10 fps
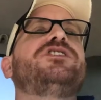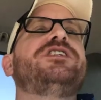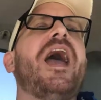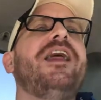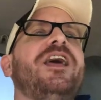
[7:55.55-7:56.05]

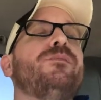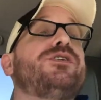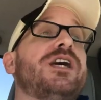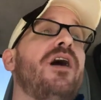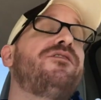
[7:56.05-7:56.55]
it was
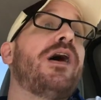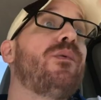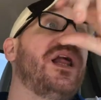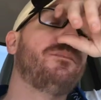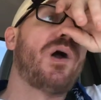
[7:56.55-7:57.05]
Dana
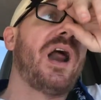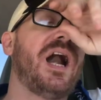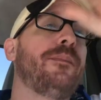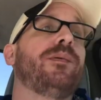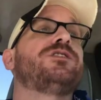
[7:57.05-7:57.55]
himself that really
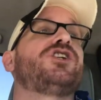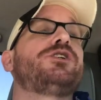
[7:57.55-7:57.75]
brought it up.